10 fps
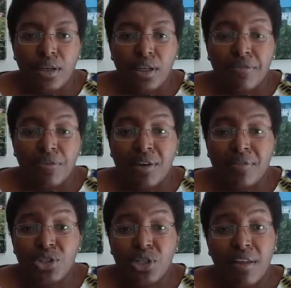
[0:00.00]
And if you
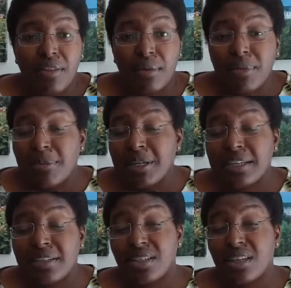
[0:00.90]
have a child that maybe
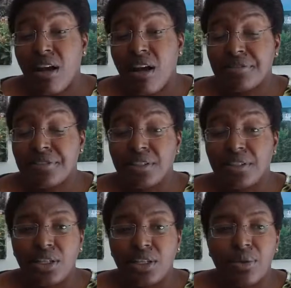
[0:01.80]
gets sick often,
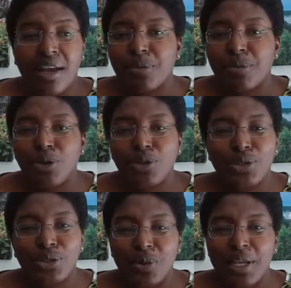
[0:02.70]
you have to put
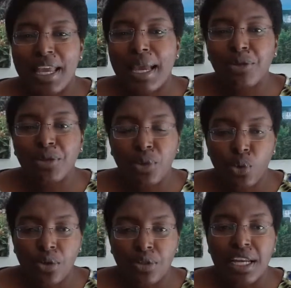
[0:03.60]
those vocabulary
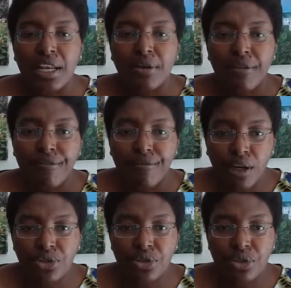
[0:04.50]
words in your
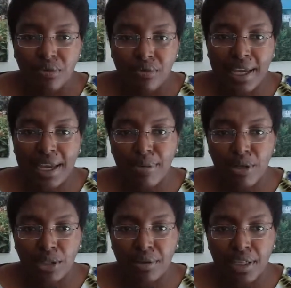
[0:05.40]
functional
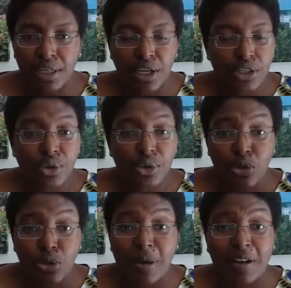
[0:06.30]
vocabulary. So
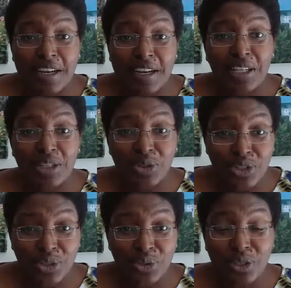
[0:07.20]
you better get
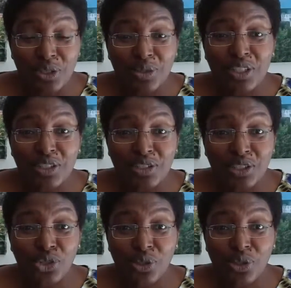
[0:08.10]
used to using
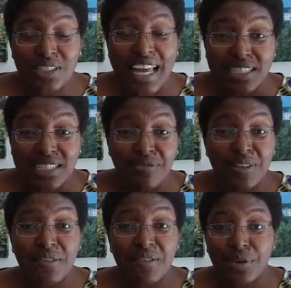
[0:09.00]
such words as
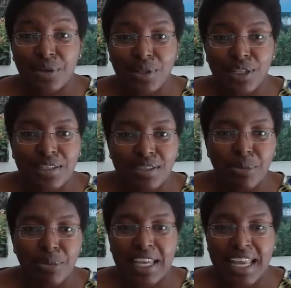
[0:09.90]
fever,
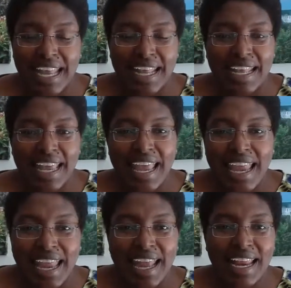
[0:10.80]
stomach ache,
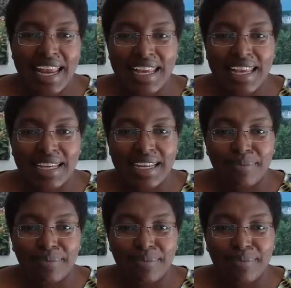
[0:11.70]
headache,